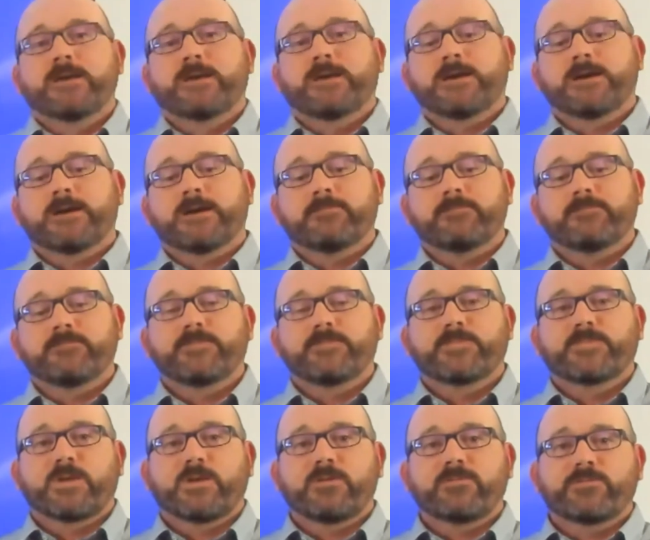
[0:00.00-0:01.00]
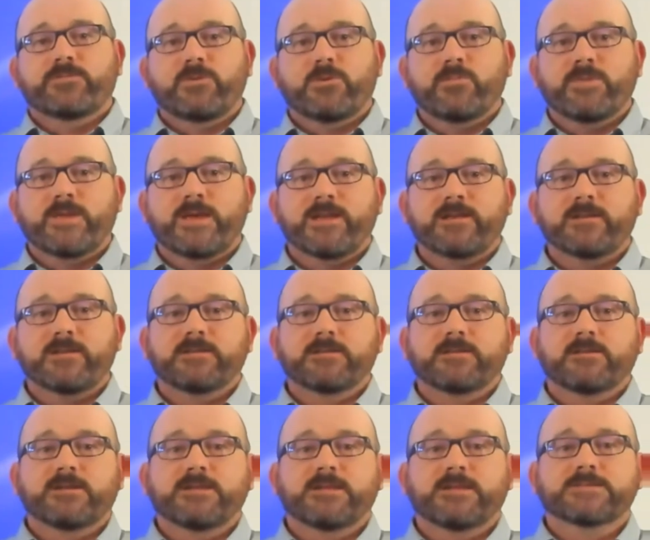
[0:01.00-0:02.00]
So from that,
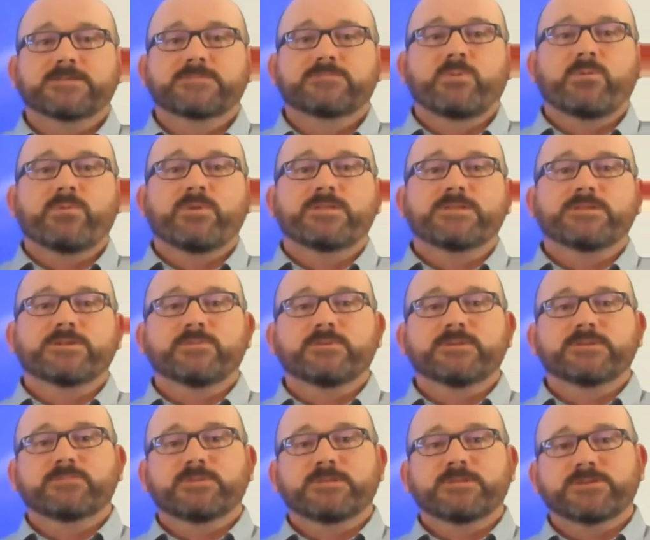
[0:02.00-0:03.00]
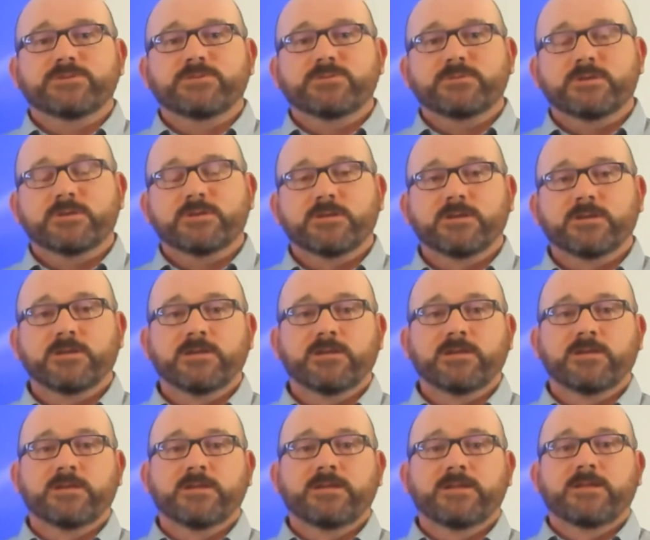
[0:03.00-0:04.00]
I guess what we do is we do,
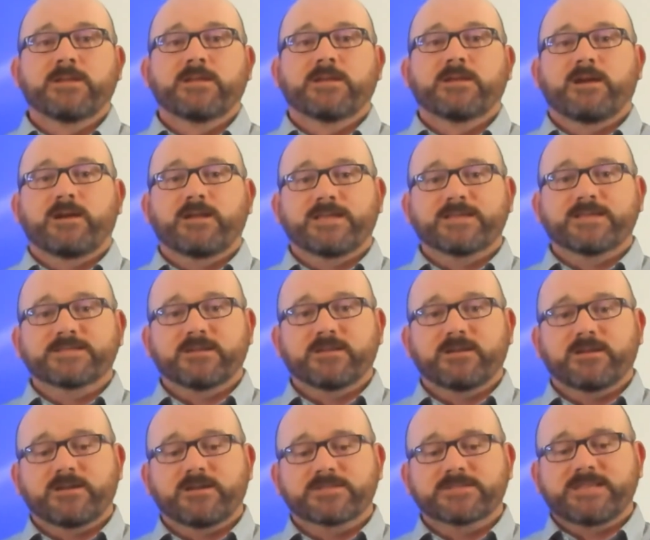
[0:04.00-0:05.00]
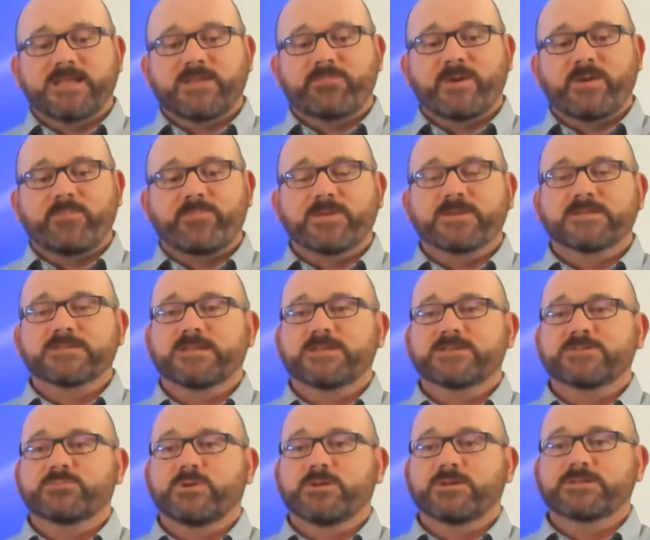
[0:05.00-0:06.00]
I guess, a step up in
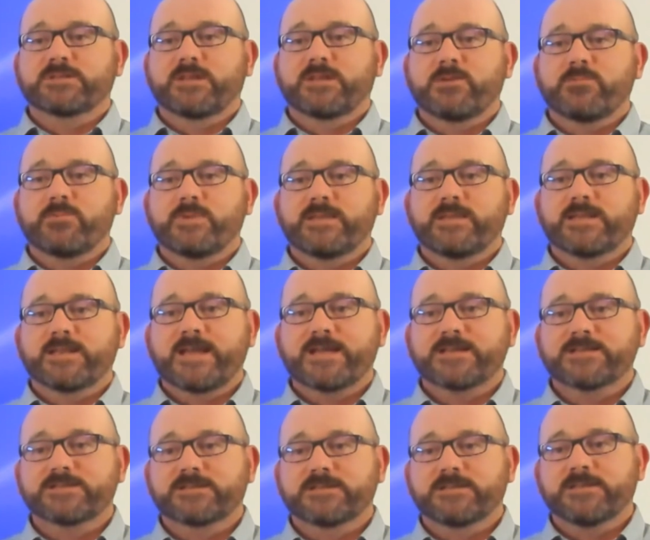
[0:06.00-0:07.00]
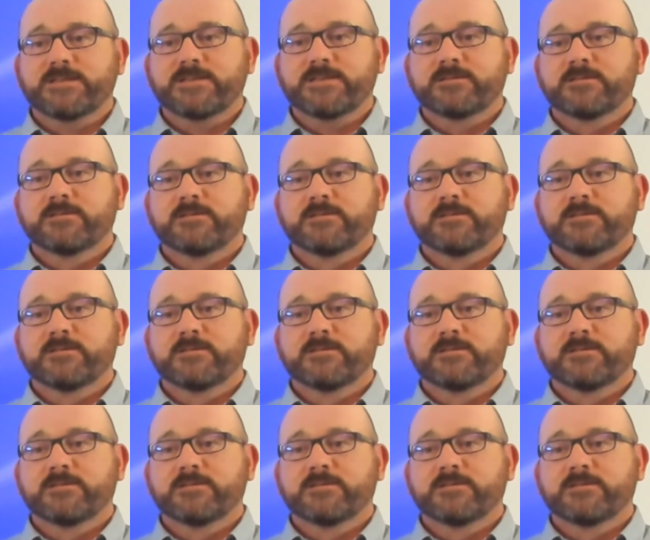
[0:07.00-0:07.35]
test work so that we can actually